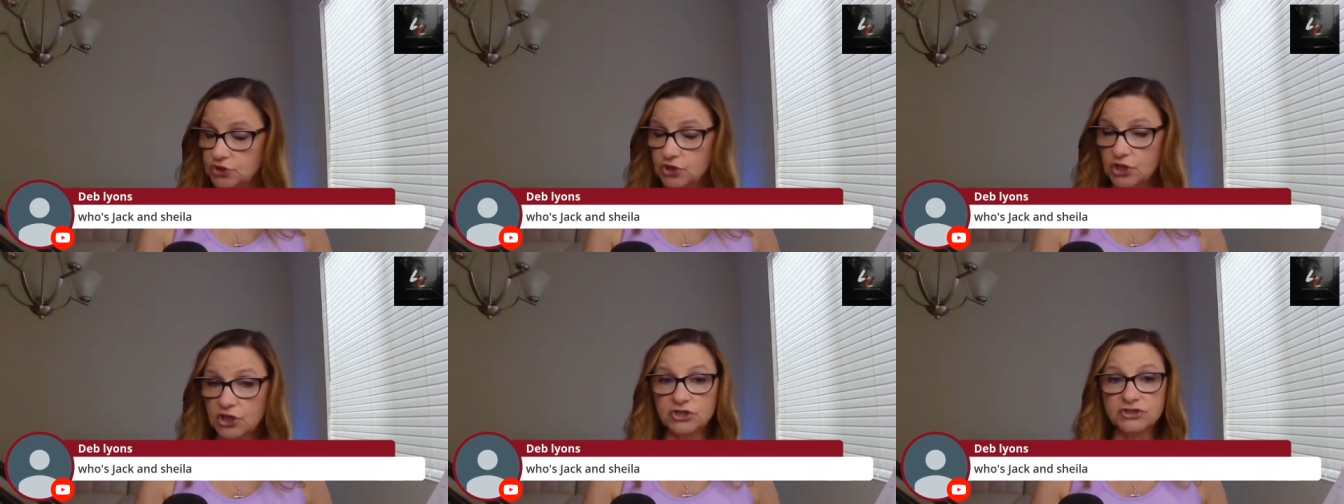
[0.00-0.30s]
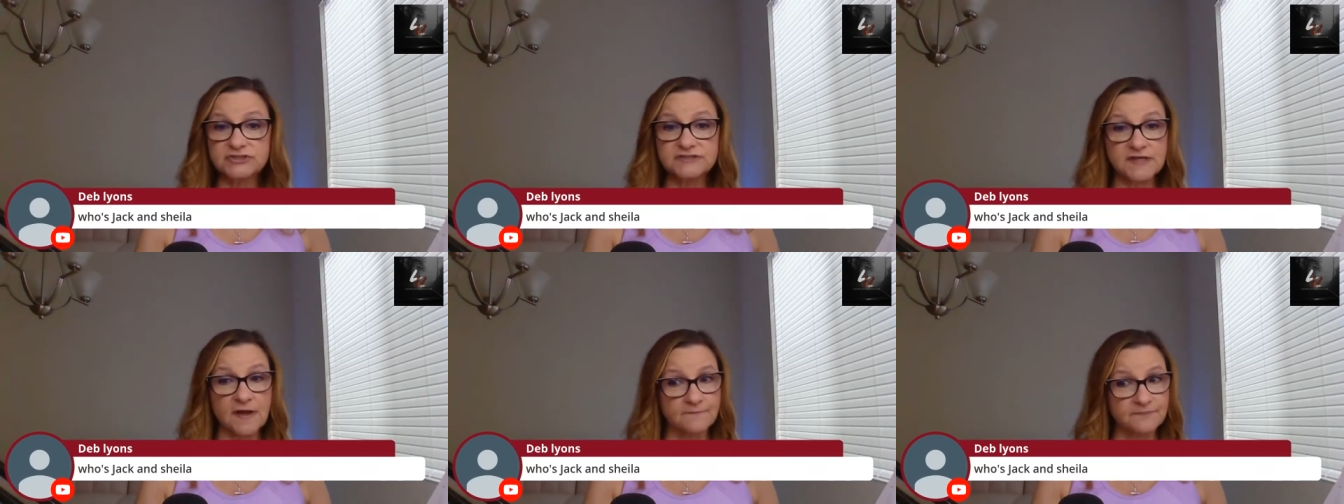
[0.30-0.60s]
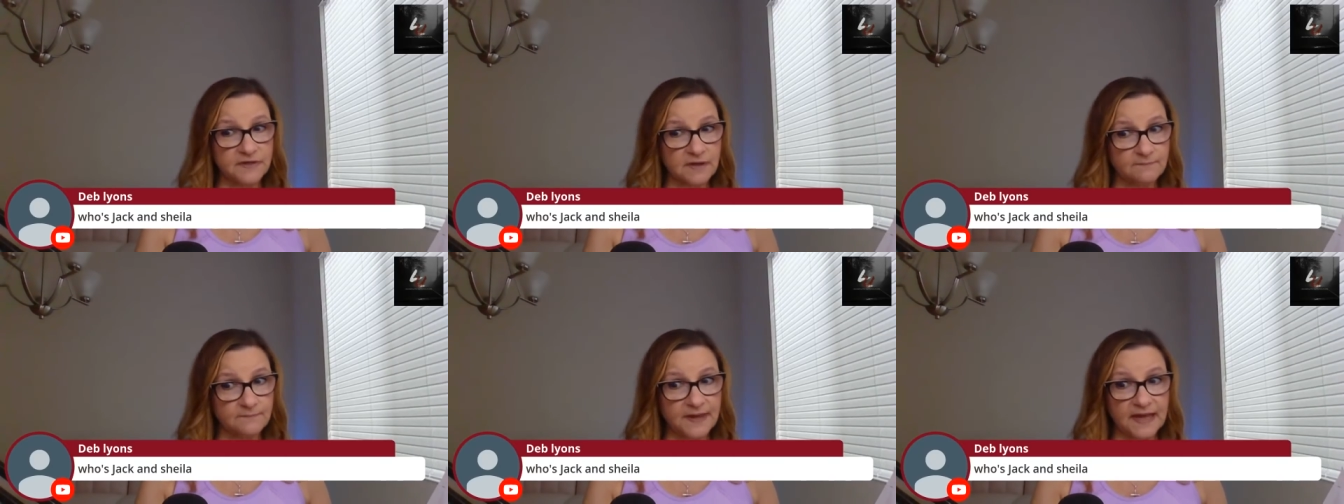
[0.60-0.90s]
there's
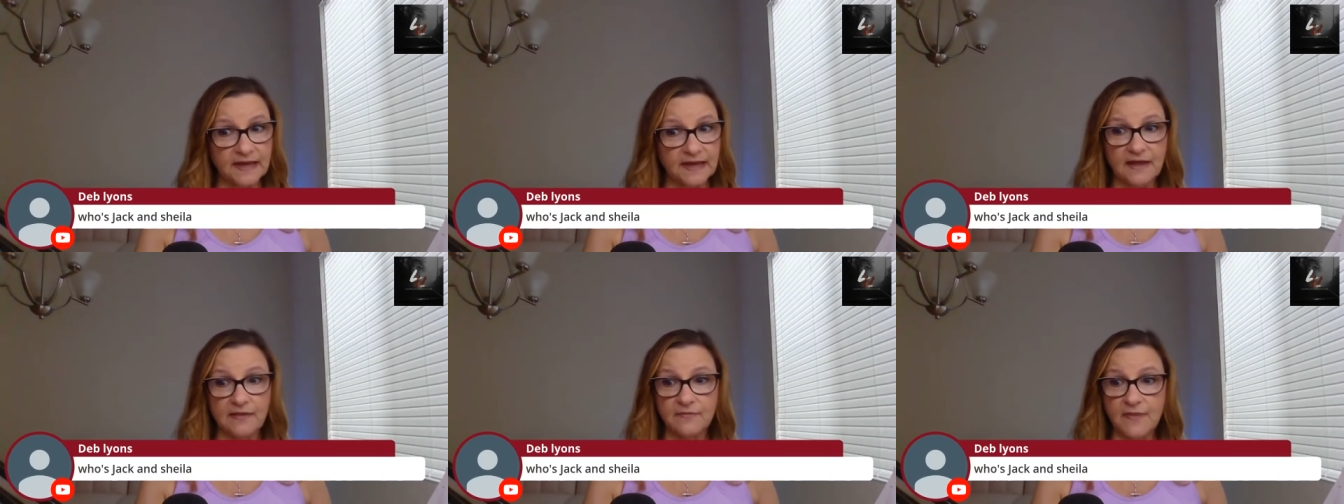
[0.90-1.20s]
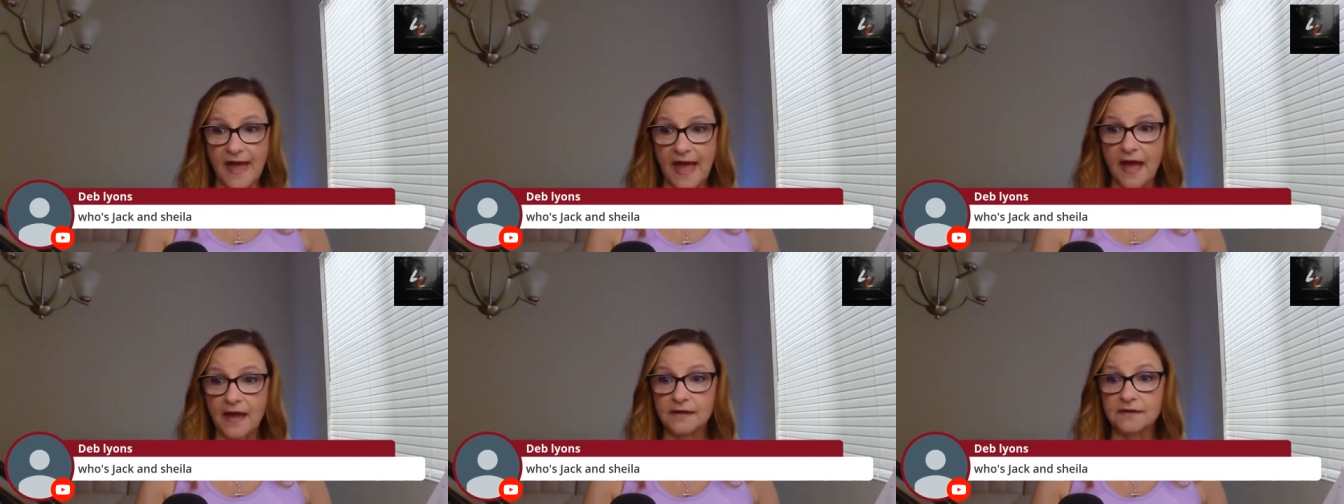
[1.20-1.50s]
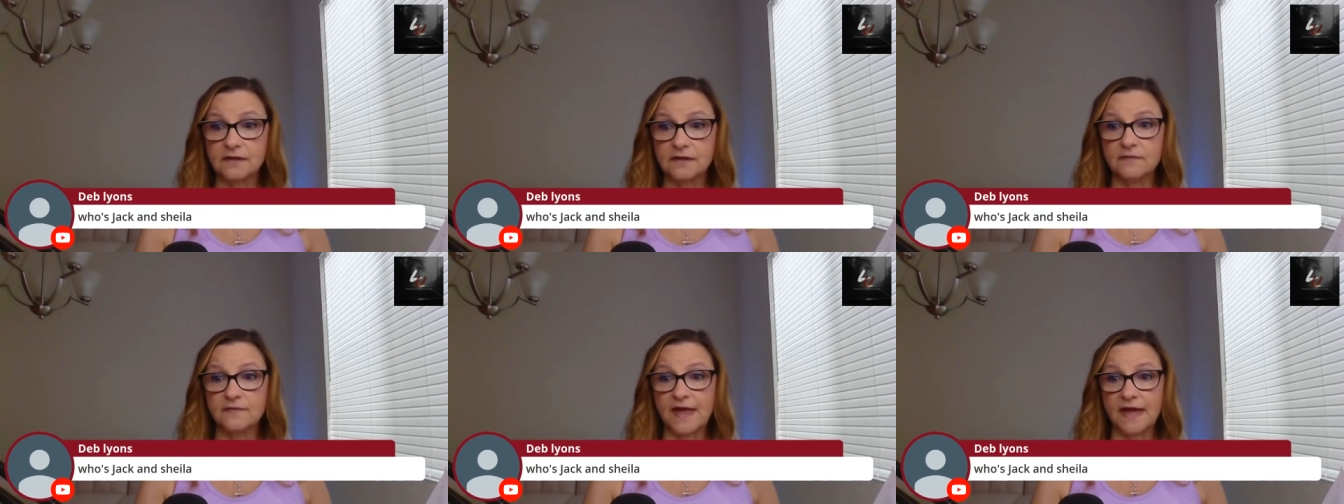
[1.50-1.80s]
something big in
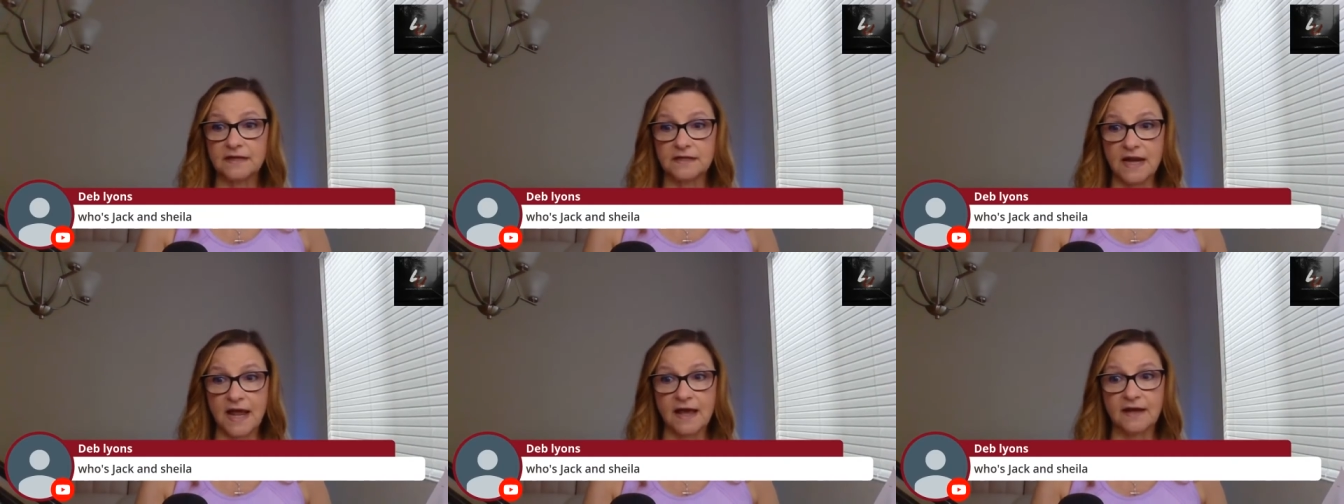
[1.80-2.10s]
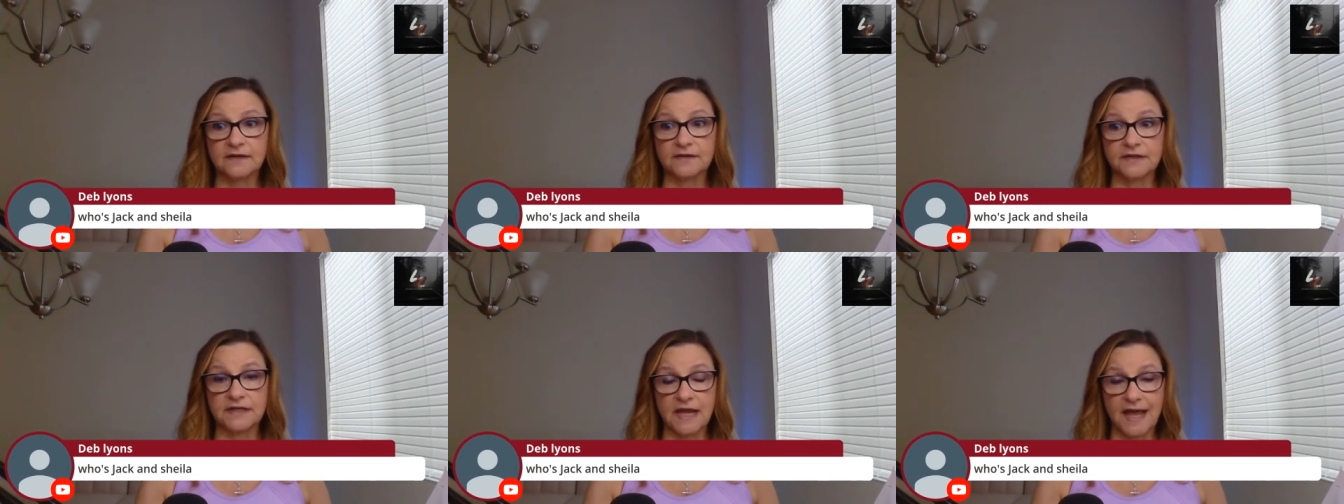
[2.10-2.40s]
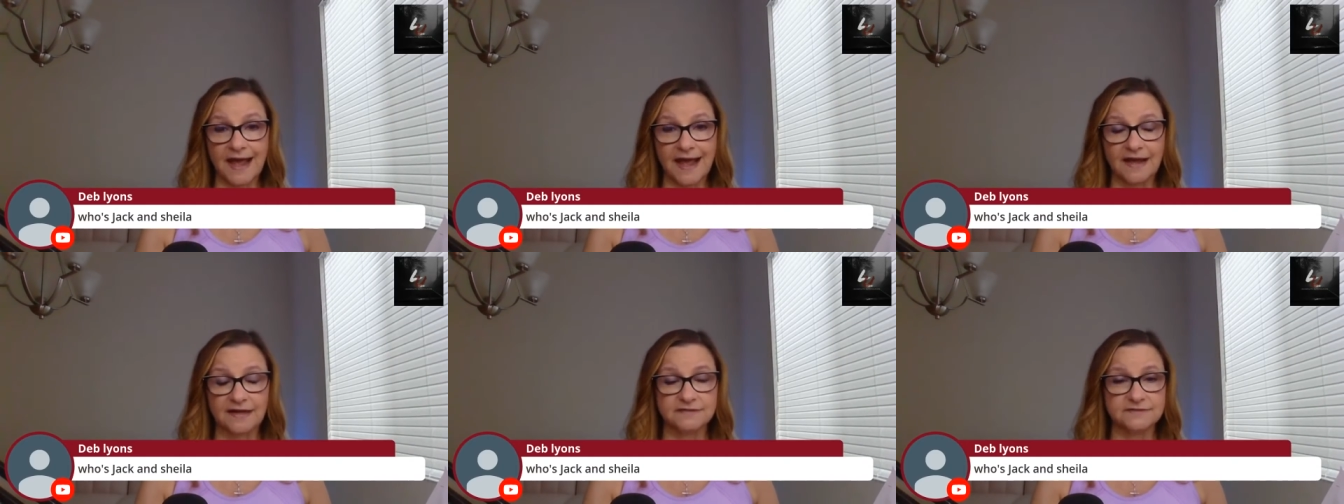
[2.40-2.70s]
that
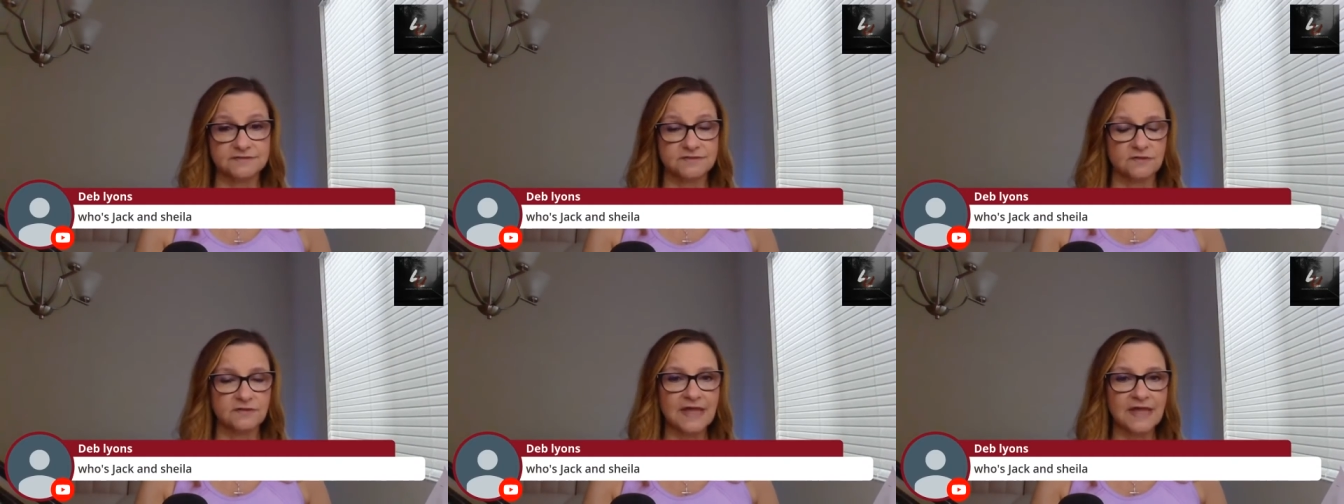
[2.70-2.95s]
Natalie has.